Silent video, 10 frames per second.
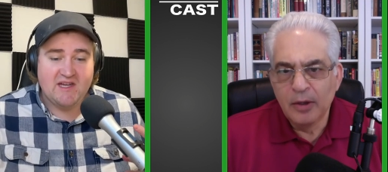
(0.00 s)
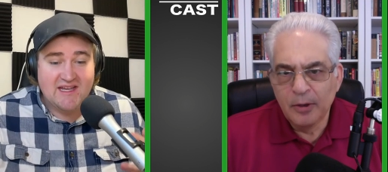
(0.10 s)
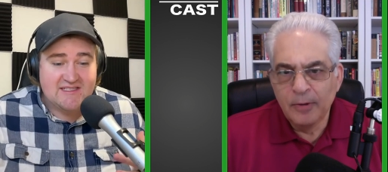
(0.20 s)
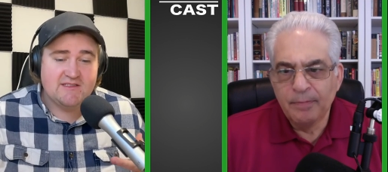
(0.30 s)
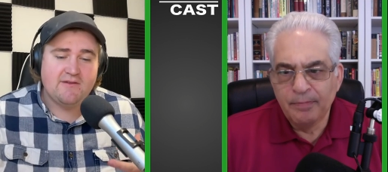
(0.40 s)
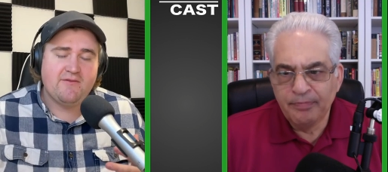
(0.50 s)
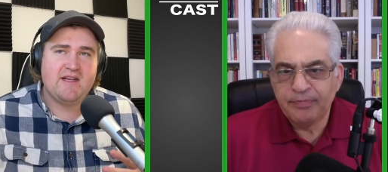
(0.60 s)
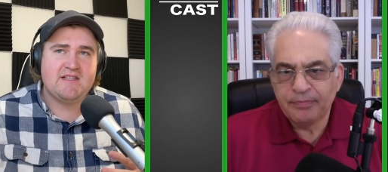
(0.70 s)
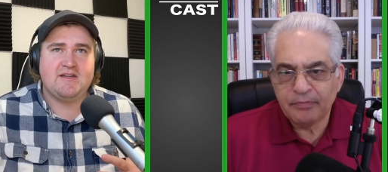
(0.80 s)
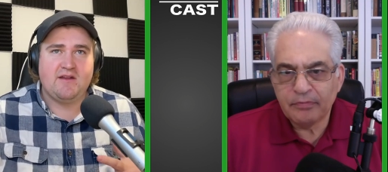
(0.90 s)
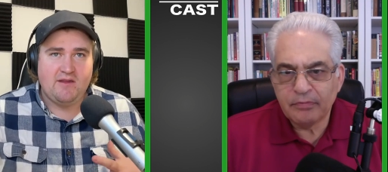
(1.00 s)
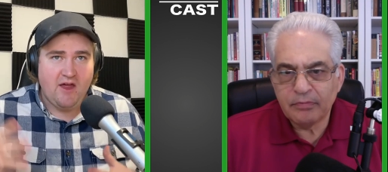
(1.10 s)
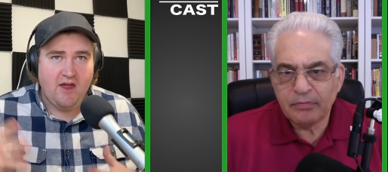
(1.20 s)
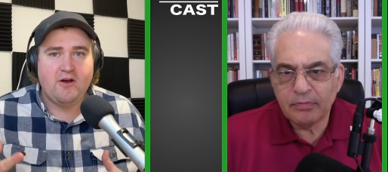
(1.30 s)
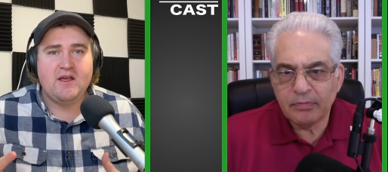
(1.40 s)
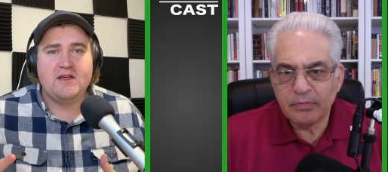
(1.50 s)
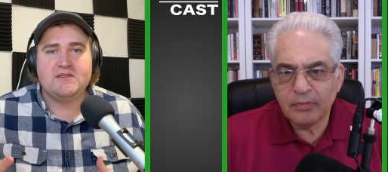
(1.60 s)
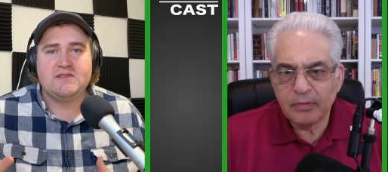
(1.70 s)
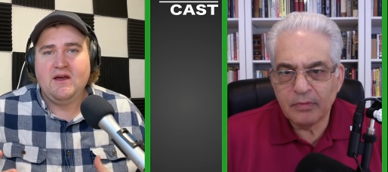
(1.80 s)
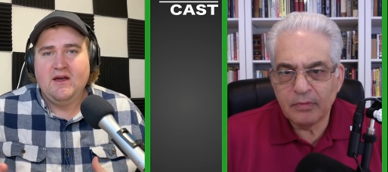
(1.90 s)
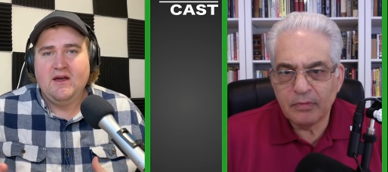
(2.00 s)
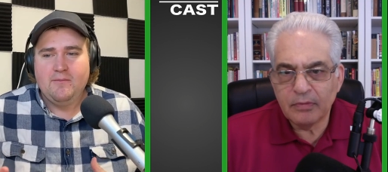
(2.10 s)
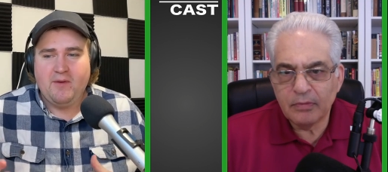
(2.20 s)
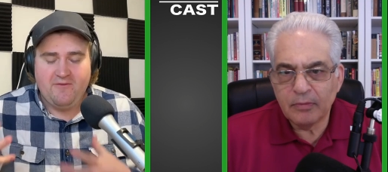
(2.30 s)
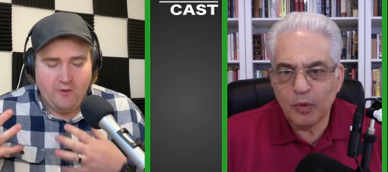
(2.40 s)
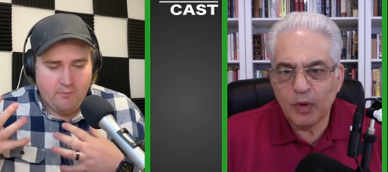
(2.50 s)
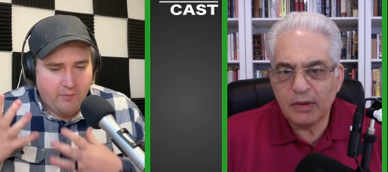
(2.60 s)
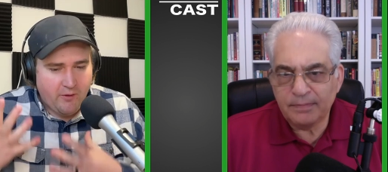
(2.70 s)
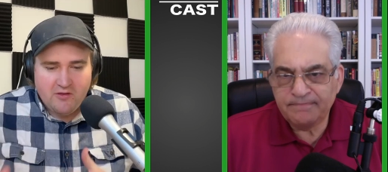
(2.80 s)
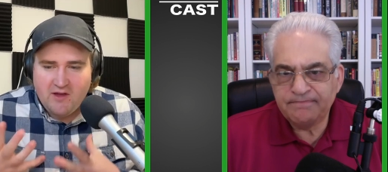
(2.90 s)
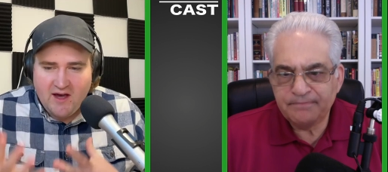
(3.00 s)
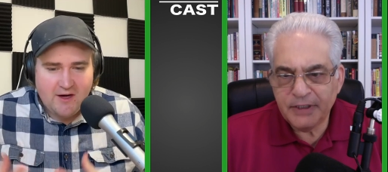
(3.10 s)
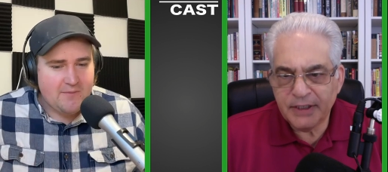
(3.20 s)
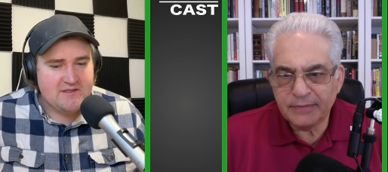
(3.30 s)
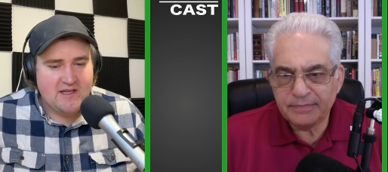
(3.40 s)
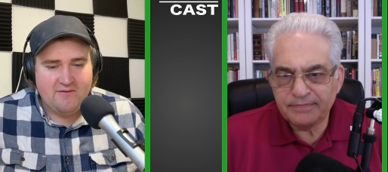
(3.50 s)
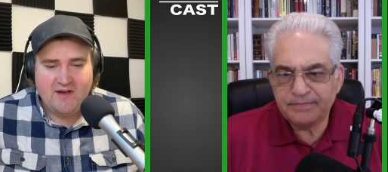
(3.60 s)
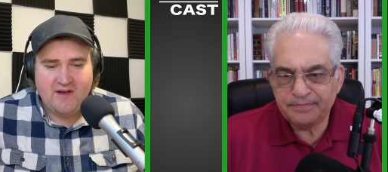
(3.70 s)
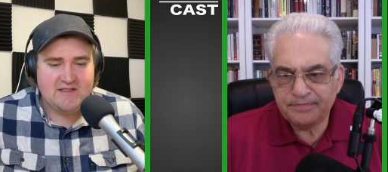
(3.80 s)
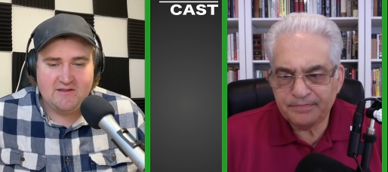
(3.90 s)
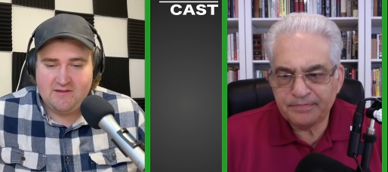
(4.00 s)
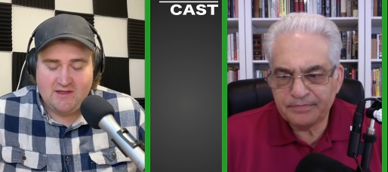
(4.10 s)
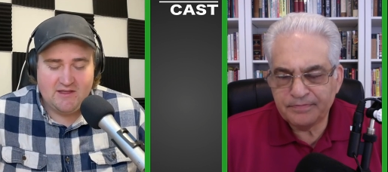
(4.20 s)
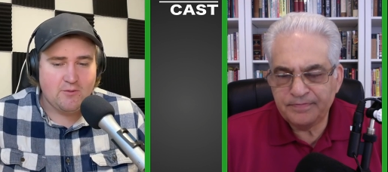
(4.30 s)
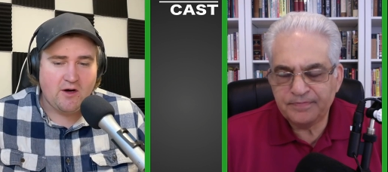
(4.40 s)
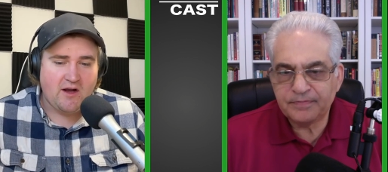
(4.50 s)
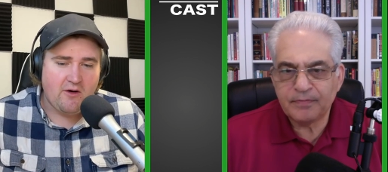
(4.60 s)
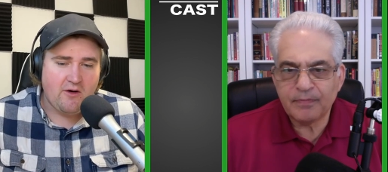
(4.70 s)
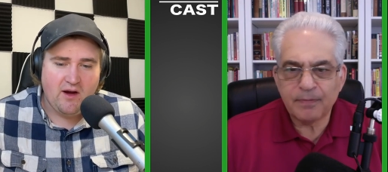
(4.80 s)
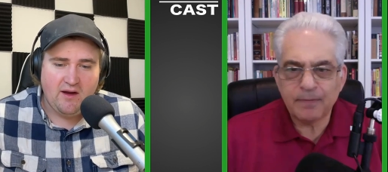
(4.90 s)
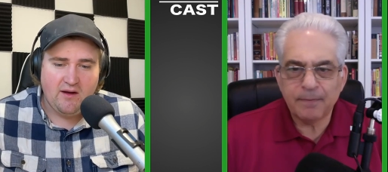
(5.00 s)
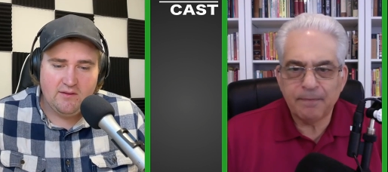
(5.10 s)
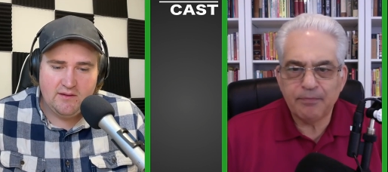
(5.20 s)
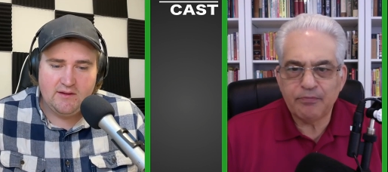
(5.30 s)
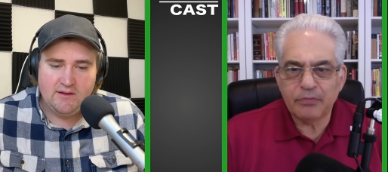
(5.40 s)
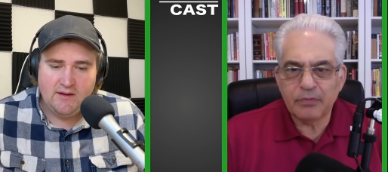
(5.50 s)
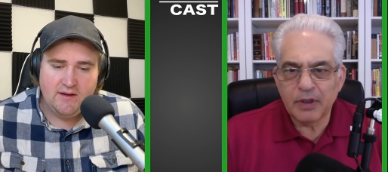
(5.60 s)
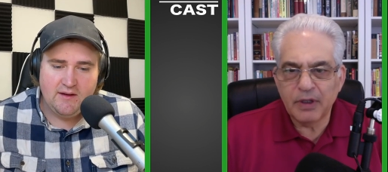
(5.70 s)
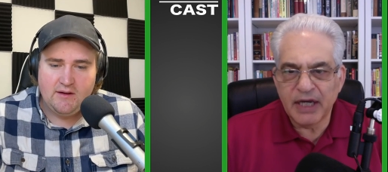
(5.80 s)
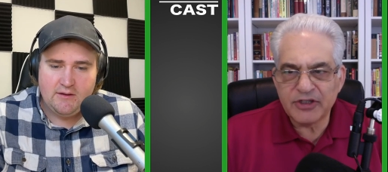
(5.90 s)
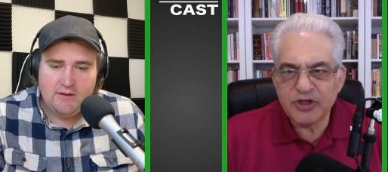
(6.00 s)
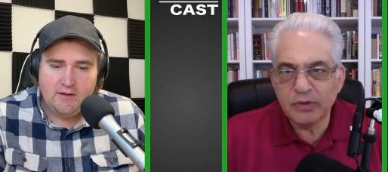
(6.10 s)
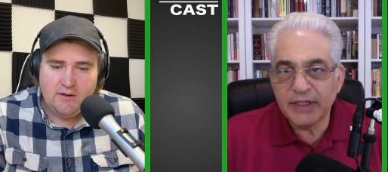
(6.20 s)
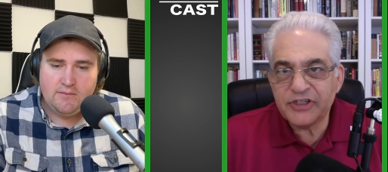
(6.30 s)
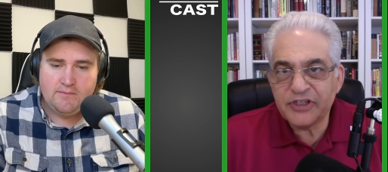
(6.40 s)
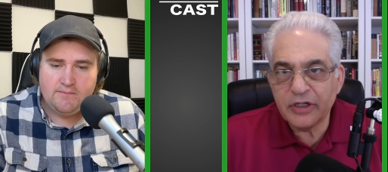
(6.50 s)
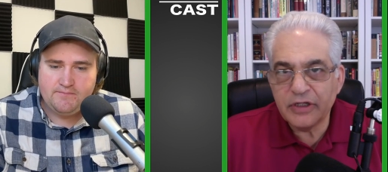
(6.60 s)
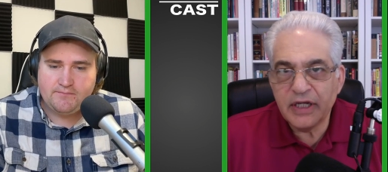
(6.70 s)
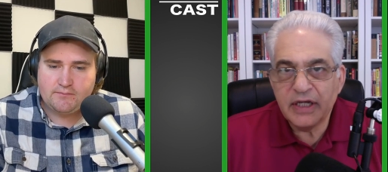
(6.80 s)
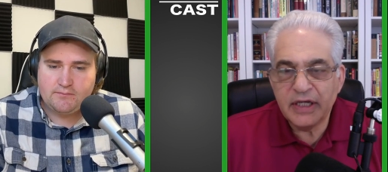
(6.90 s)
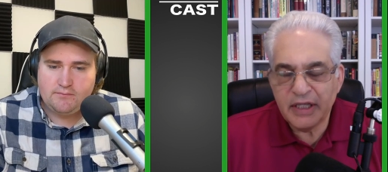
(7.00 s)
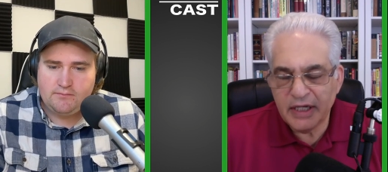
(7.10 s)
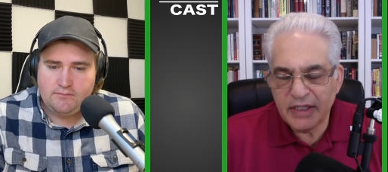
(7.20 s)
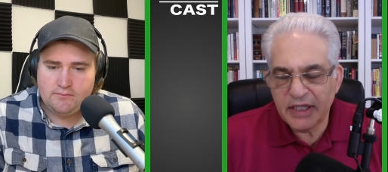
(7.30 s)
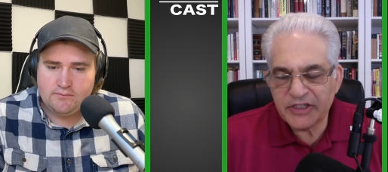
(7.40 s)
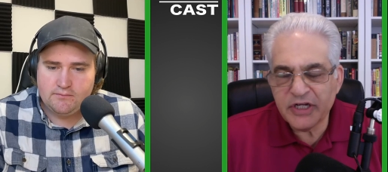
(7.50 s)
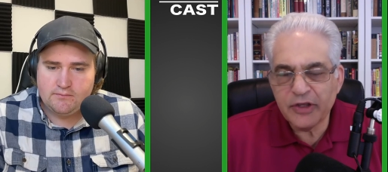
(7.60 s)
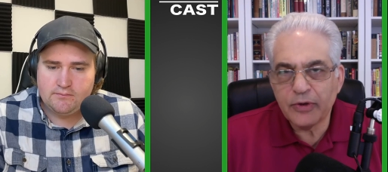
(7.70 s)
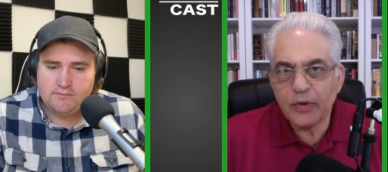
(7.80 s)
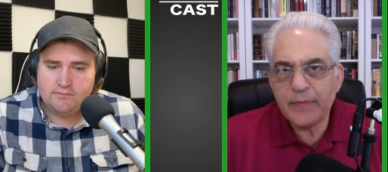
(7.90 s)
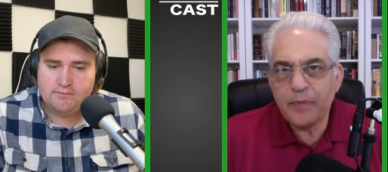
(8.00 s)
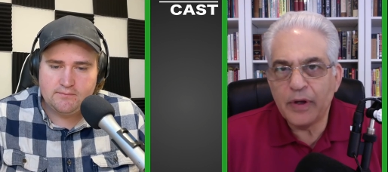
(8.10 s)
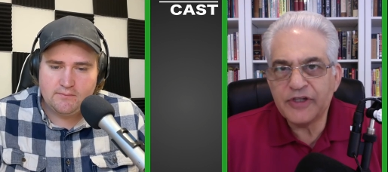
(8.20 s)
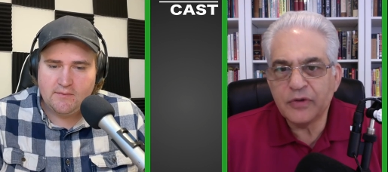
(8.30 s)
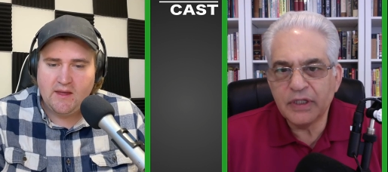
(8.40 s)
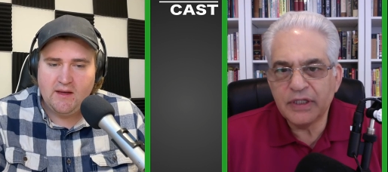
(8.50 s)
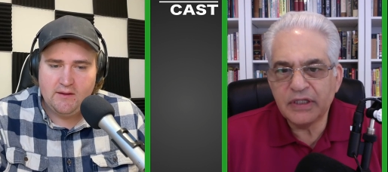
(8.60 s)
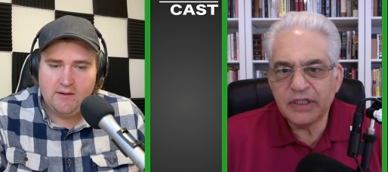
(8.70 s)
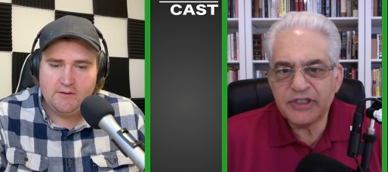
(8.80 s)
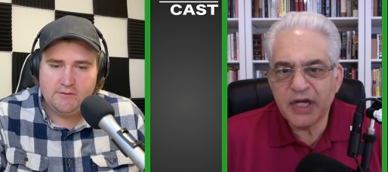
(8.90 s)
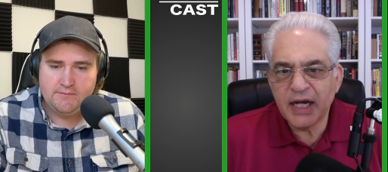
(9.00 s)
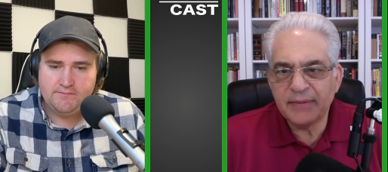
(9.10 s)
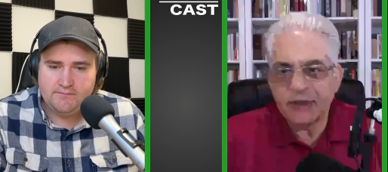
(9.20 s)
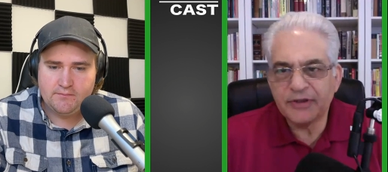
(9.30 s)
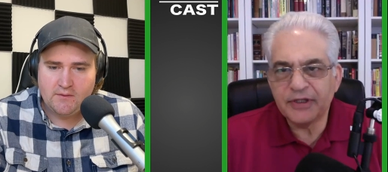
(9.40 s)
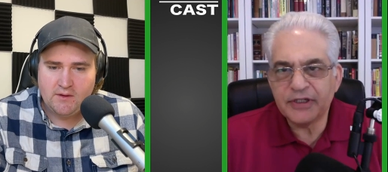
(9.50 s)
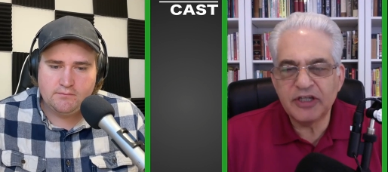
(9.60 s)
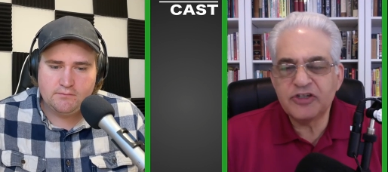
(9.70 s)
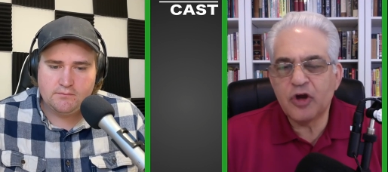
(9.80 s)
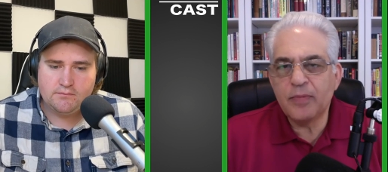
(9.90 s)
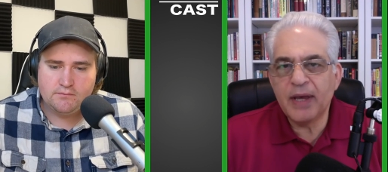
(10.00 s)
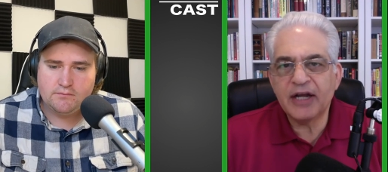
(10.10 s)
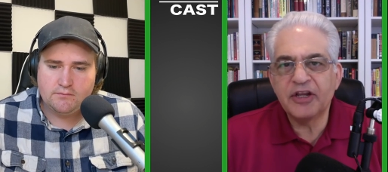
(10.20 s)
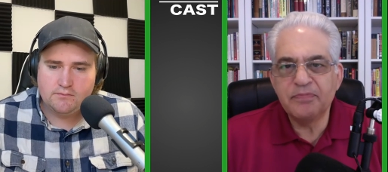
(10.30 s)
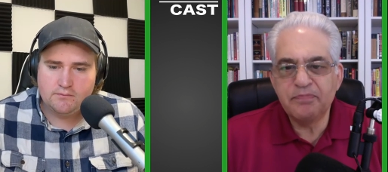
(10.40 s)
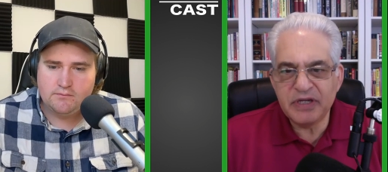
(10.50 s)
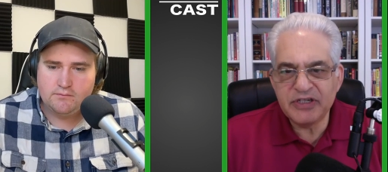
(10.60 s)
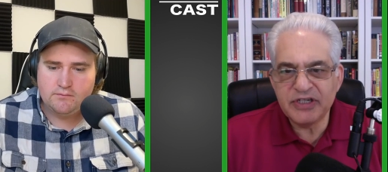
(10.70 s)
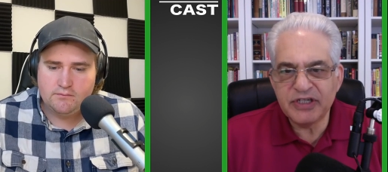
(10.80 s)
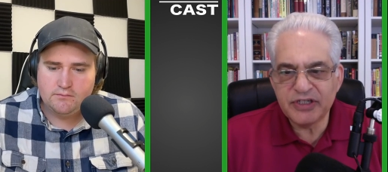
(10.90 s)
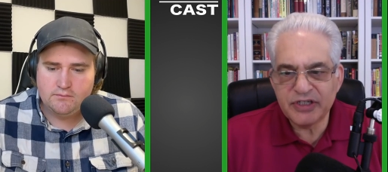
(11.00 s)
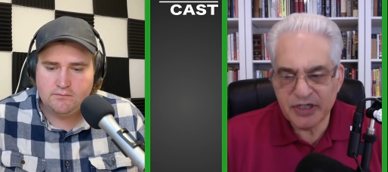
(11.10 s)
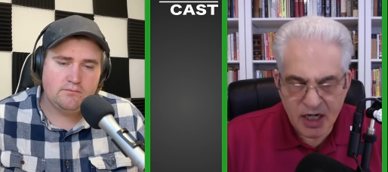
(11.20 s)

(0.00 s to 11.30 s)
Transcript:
Speaker 1: isn't invested and the other is. But if you're well, both a hundred percent invested, things will work out great.
Speaker 2: Yeah. So let's, uh, and that's another great point. So let, let's talk about this. Let's go back to the business